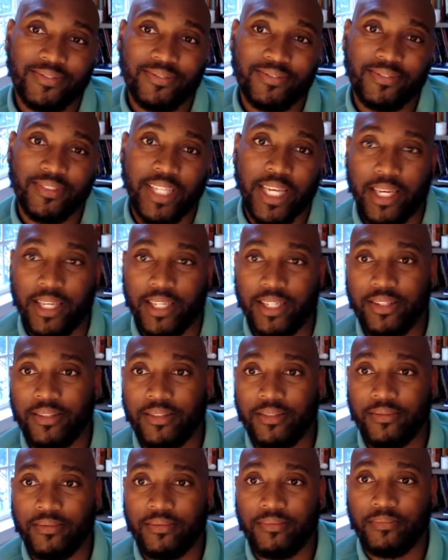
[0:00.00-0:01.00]
And
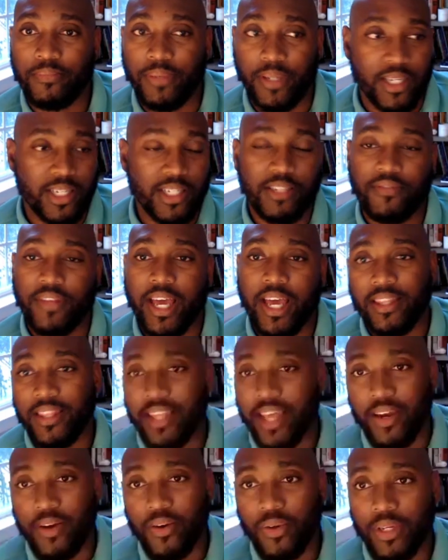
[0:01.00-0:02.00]
because of that
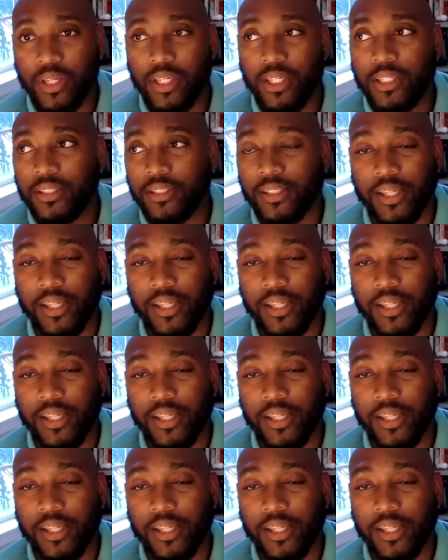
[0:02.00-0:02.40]
only,